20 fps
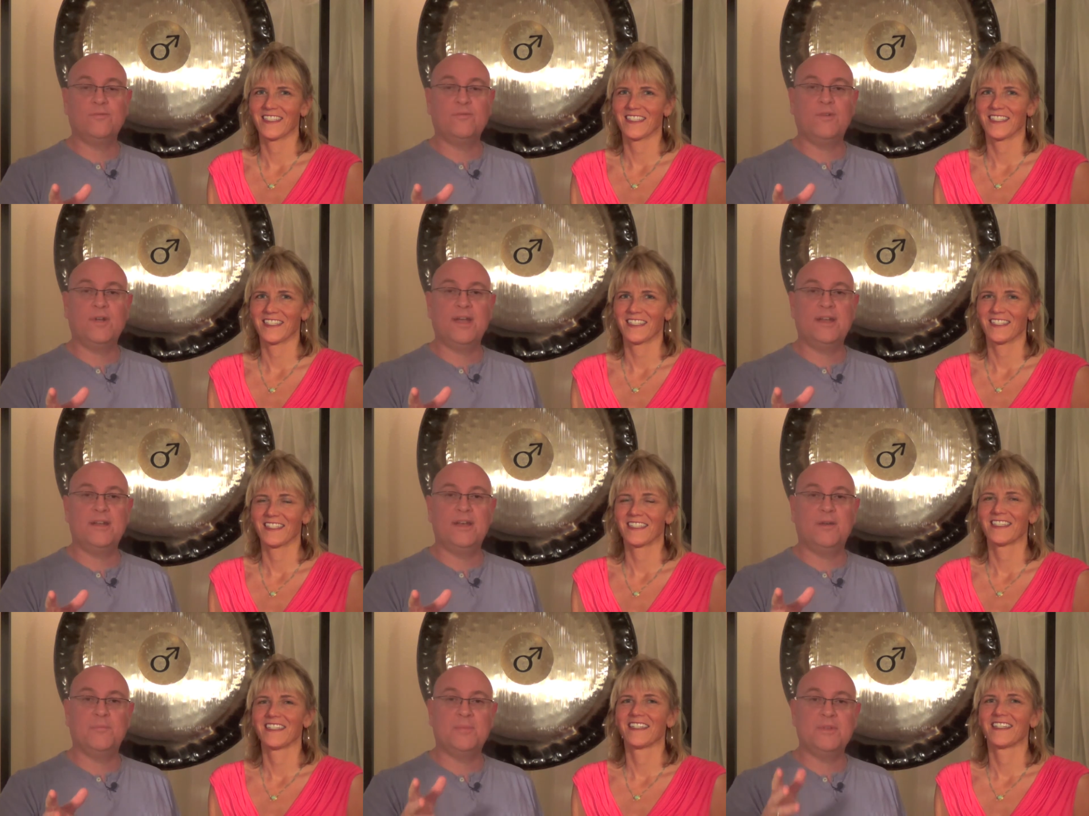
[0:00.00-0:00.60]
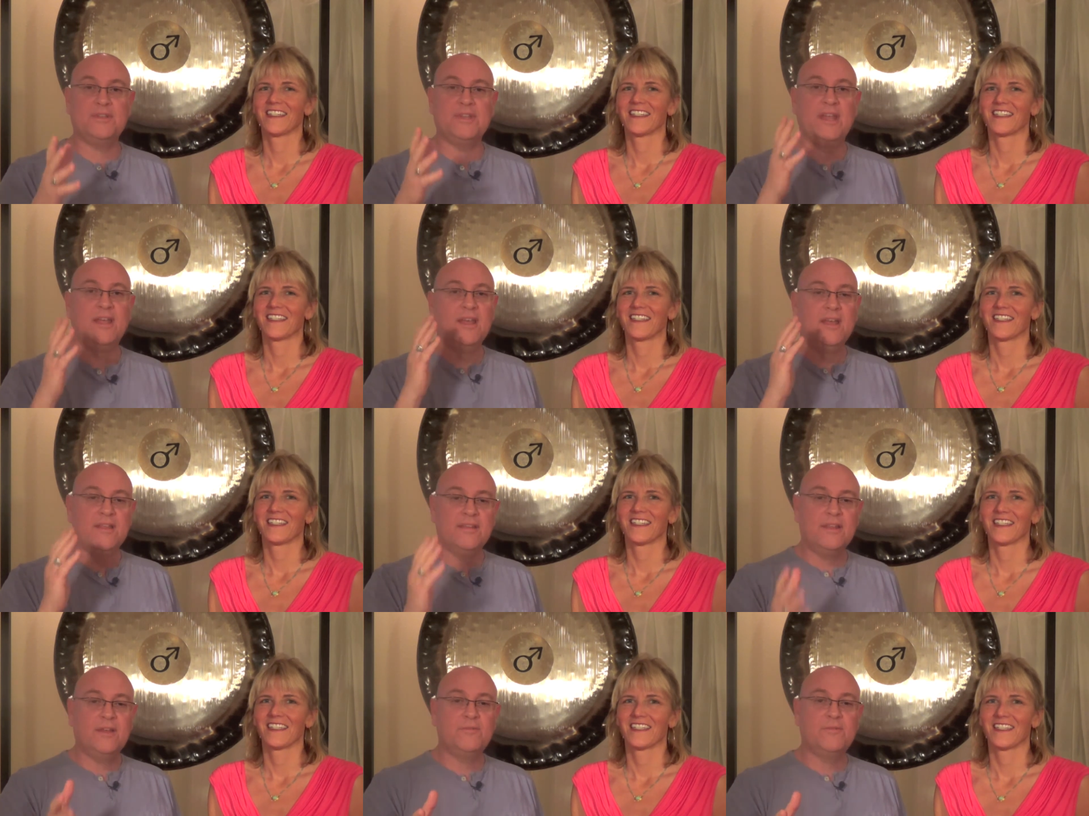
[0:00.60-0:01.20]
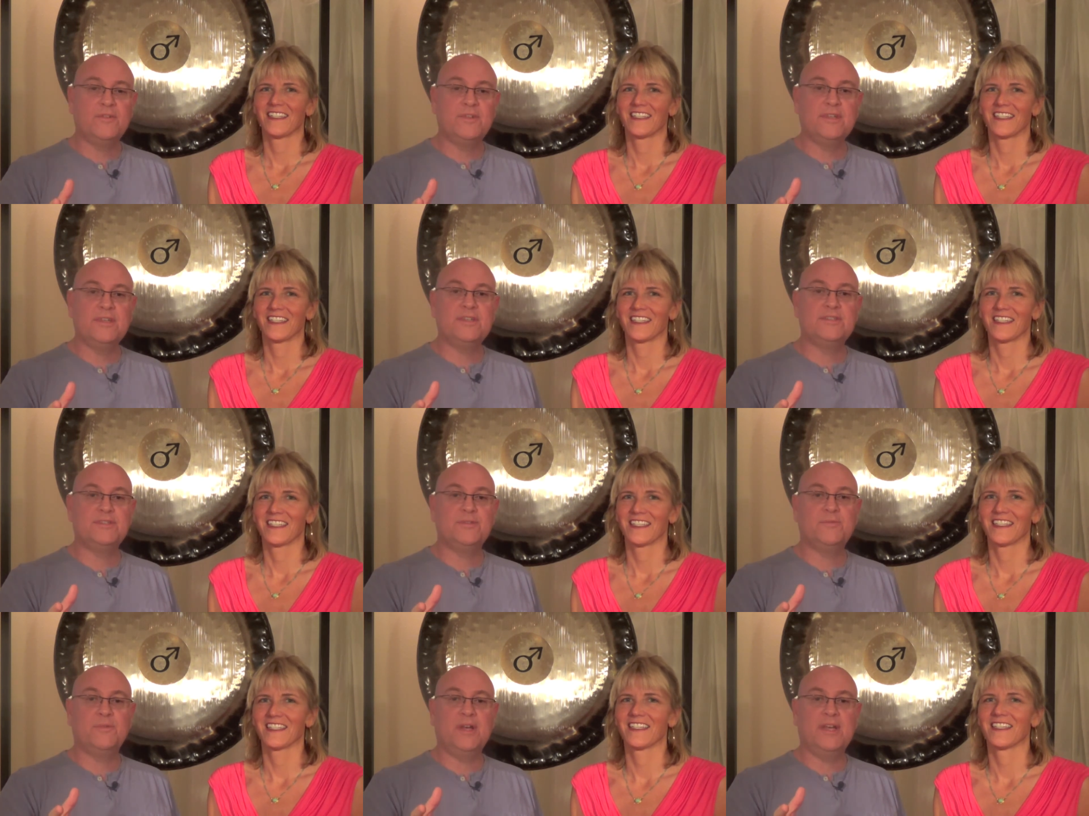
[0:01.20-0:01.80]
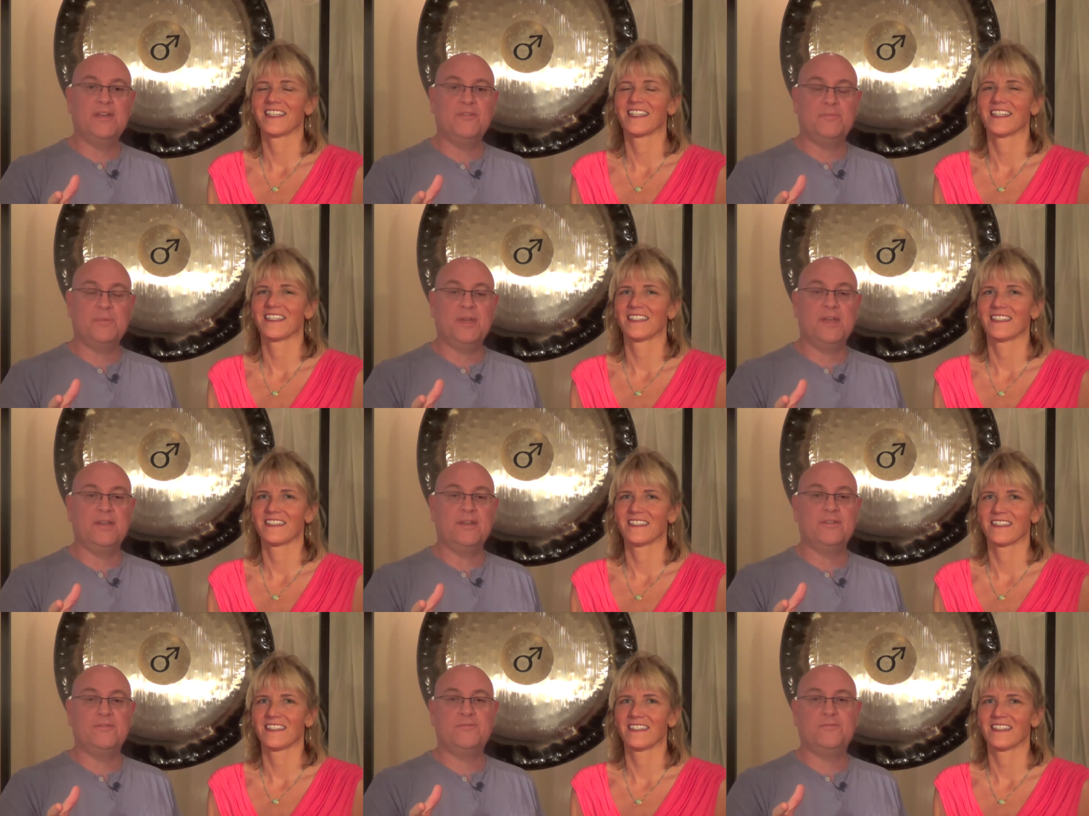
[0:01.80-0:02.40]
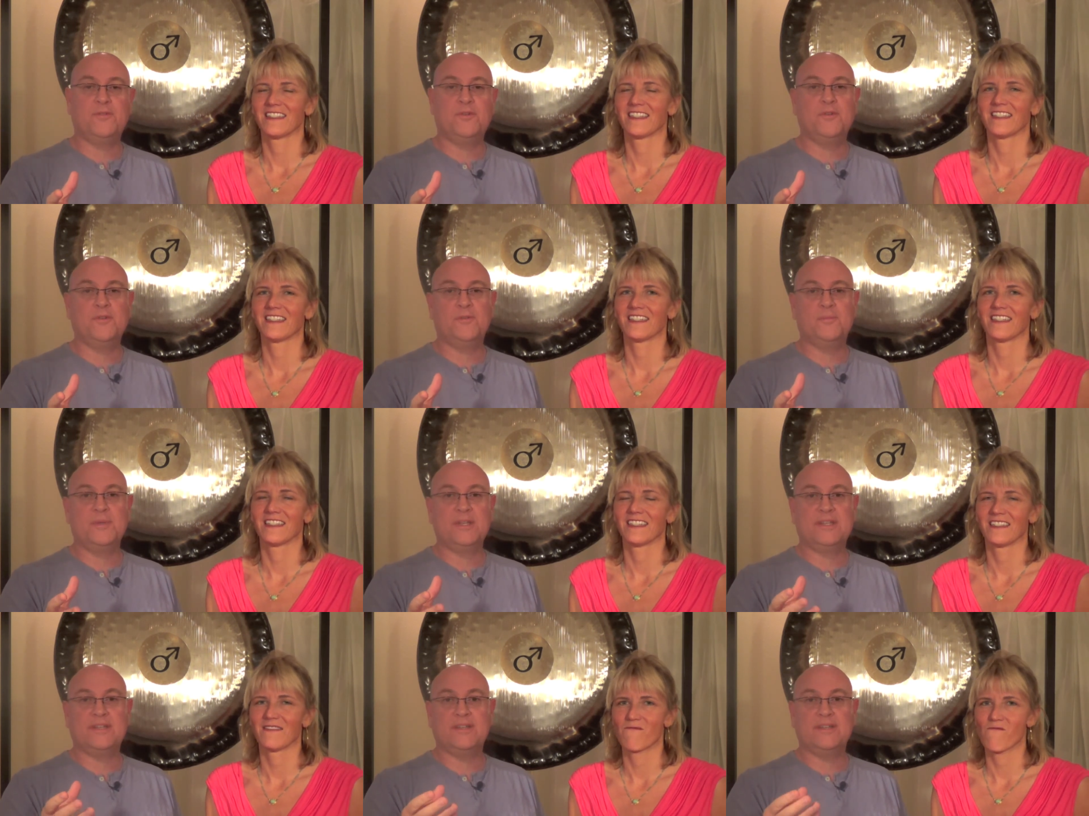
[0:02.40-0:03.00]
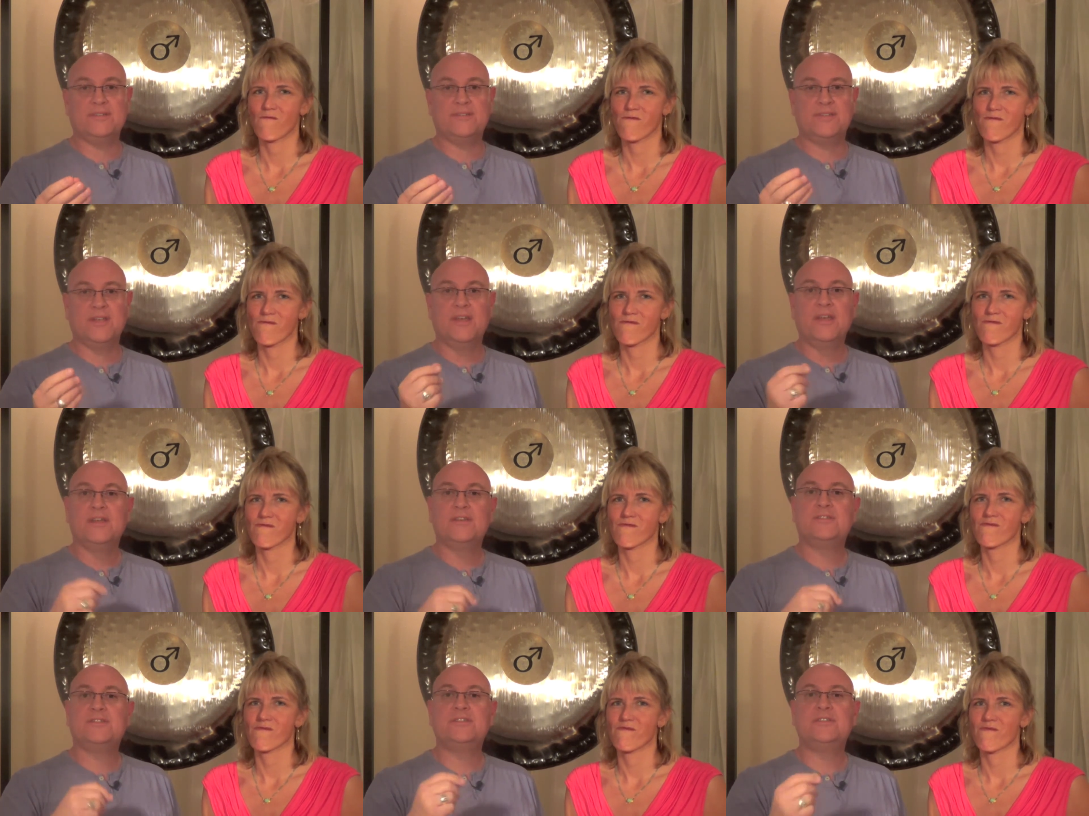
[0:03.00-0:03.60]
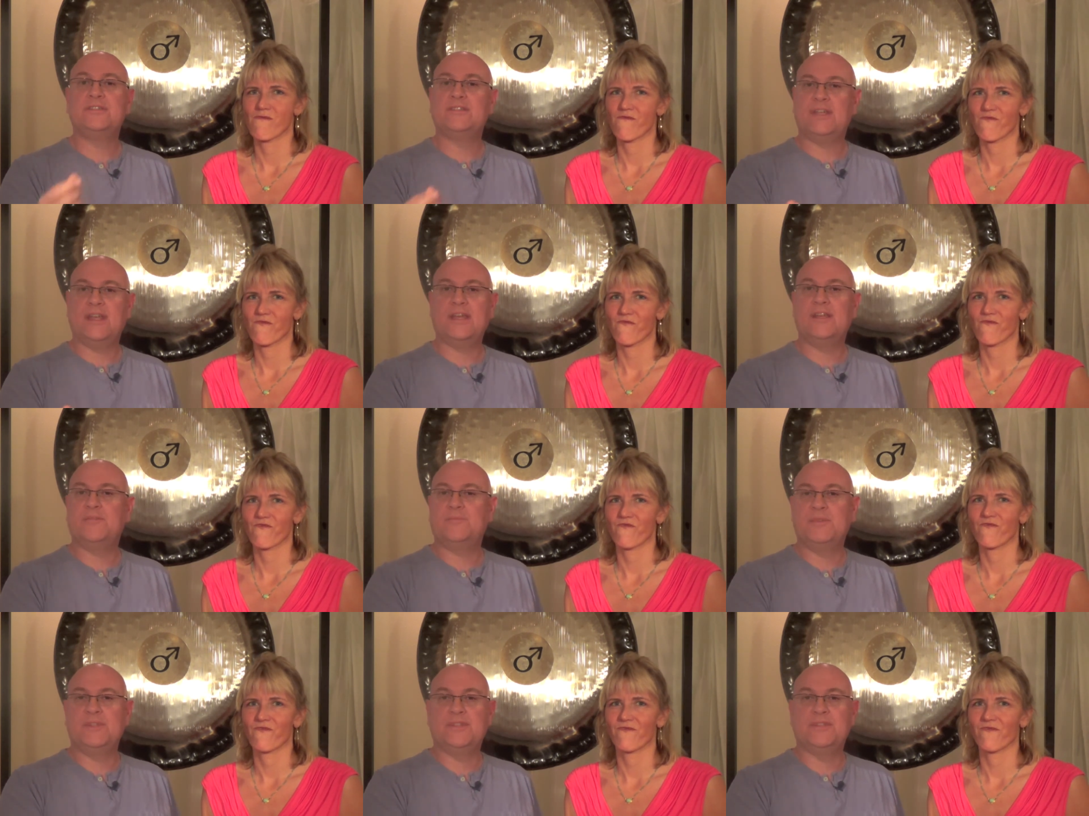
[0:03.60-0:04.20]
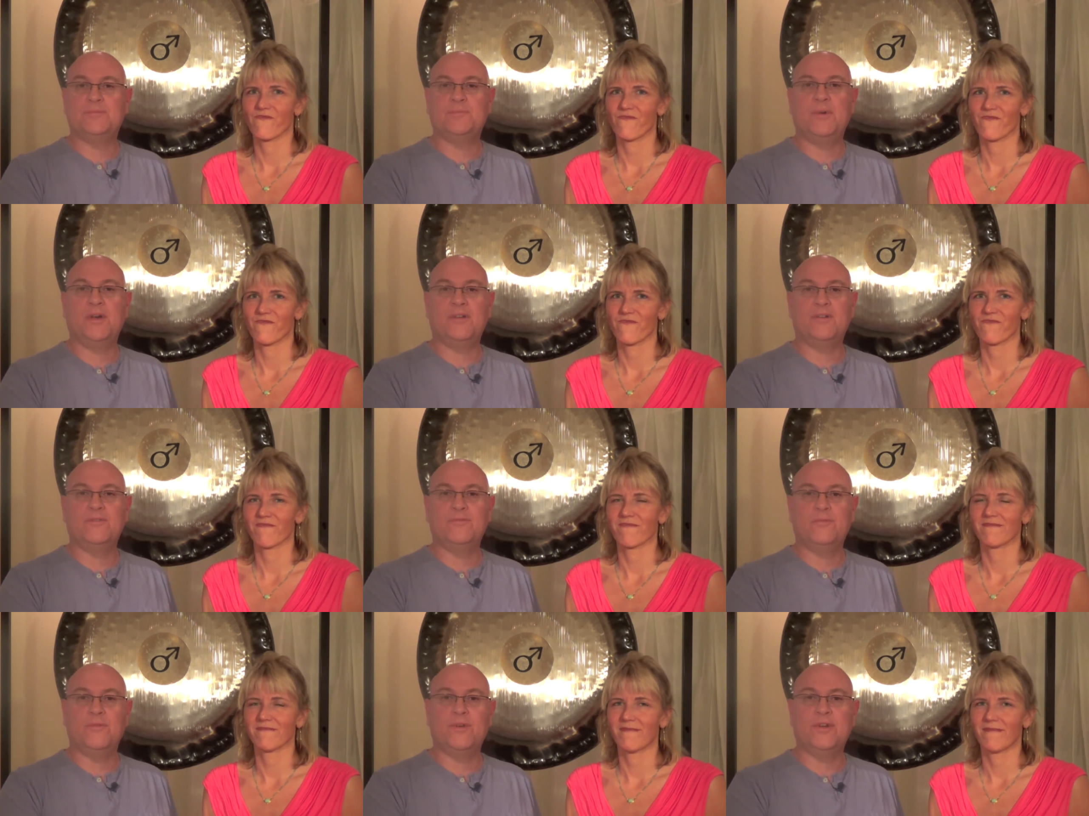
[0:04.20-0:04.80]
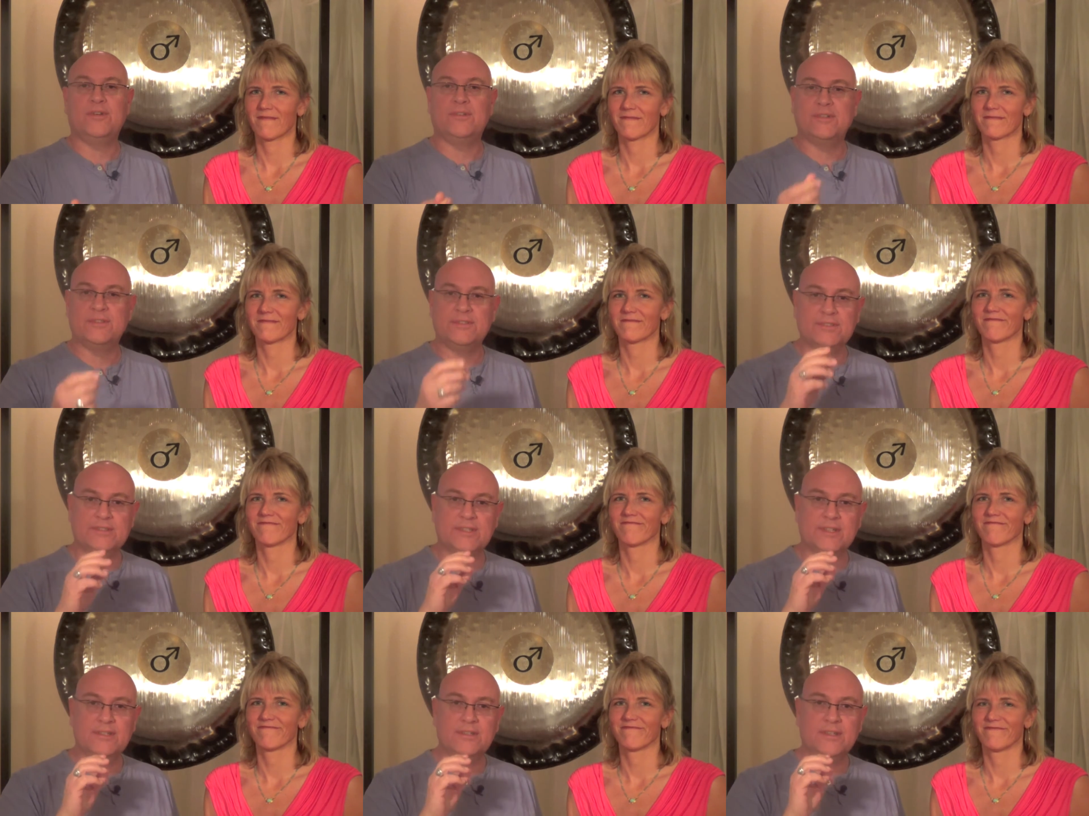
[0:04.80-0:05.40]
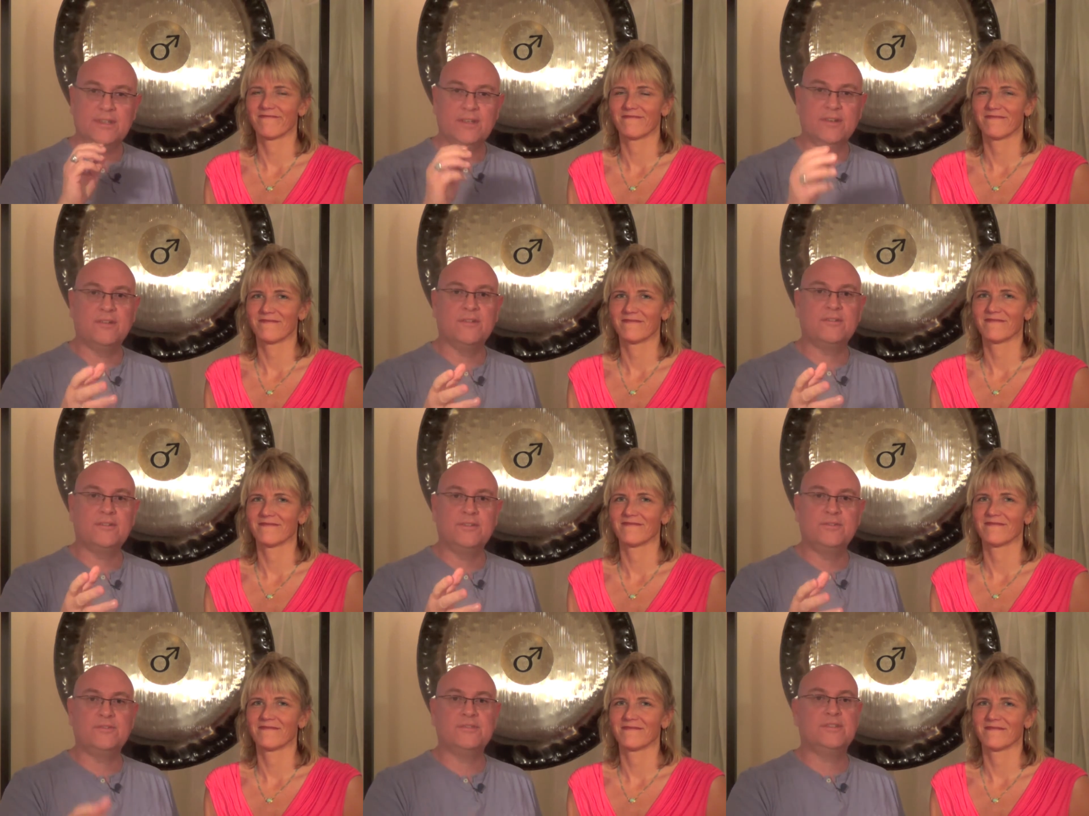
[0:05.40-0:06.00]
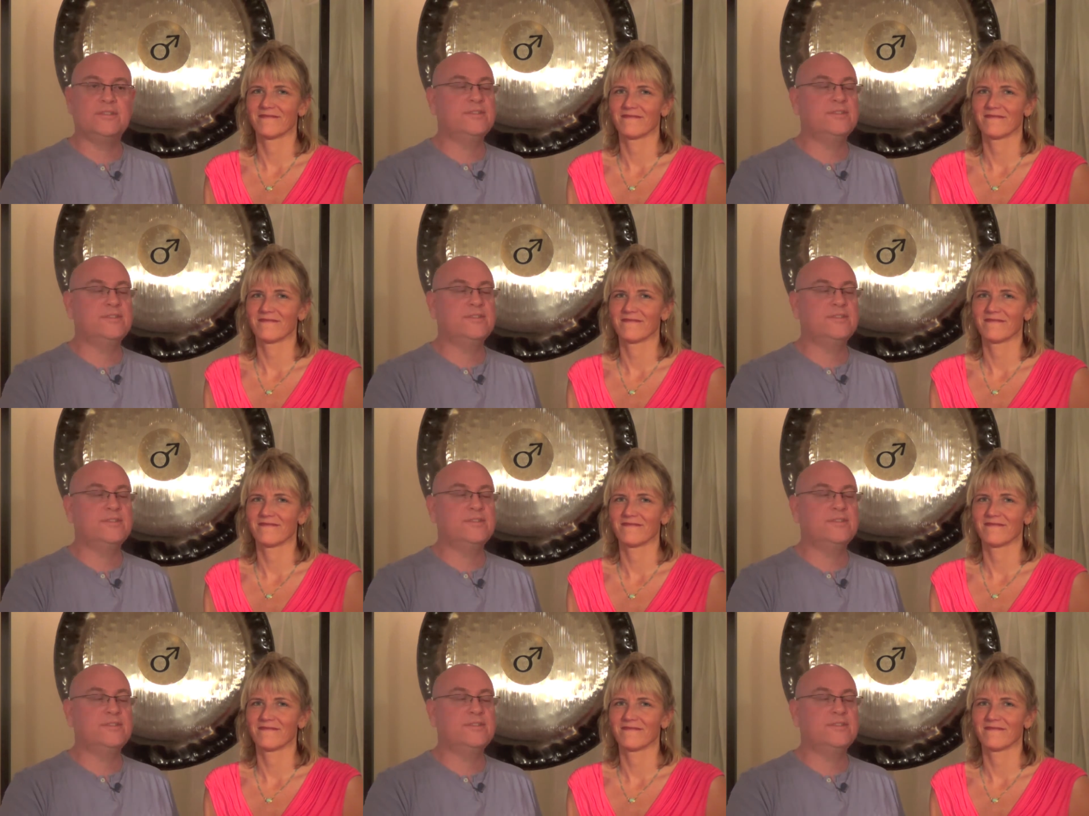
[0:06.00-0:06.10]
Speaker 1: right up. And that really is a way of paying it forward because she just handed me this bottle of oil and said, here, use